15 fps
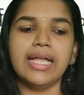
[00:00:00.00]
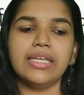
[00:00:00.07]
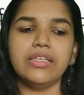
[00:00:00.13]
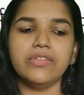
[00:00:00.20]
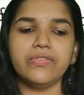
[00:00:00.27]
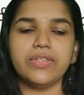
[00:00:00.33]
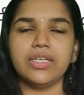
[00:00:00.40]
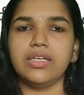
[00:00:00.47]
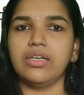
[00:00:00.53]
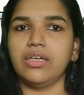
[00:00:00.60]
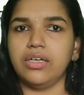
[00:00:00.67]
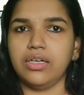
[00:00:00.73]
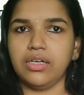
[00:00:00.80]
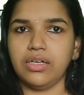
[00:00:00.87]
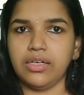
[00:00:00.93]
It is
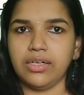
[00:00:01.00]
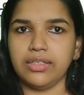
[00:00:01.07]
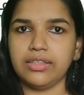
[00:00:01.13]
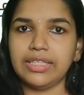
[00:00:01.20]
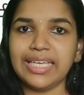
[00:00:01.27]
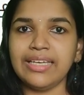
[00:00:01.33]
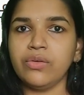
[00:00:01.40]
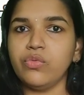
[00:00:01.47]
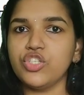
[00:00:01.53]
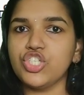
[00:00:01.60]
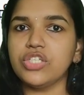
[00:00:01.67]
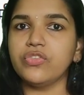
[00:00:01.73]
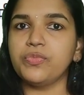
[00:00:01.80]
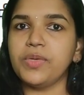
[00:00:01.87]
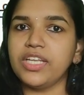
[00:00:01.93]
the thing which is